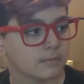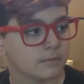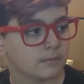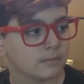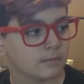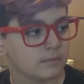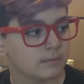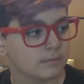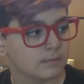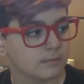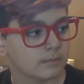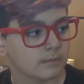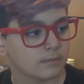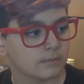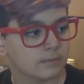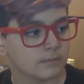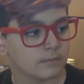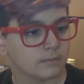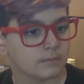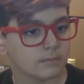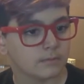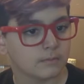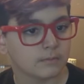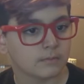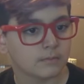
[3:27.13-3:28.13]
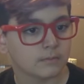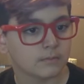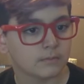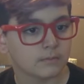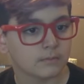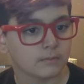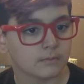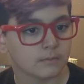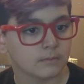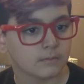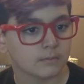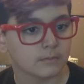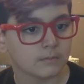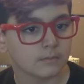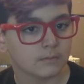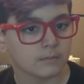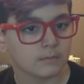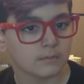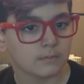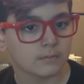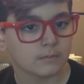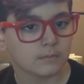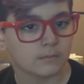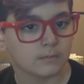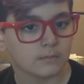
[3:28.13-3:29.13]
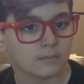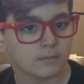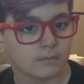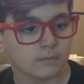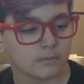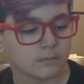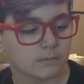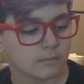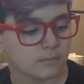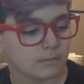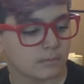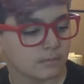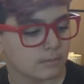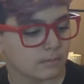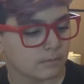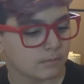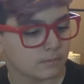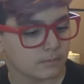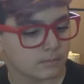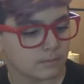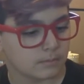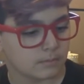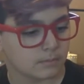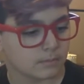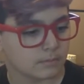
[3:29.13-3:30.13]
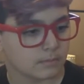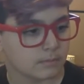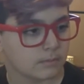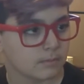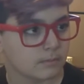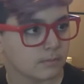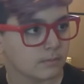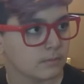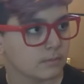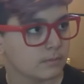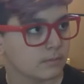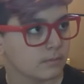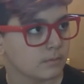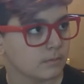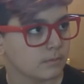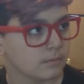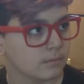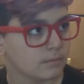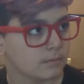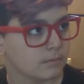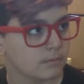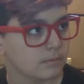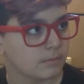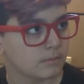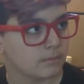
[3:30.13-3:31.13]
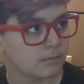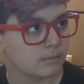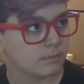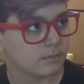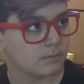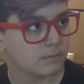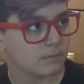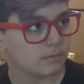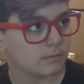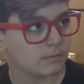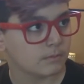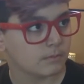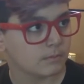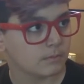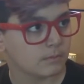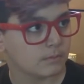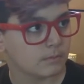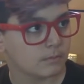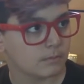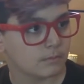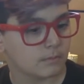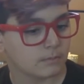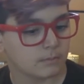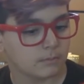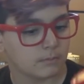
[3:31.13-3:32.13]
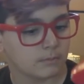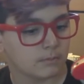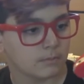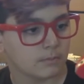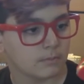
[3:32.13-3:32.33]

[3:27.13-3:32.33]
[no speech]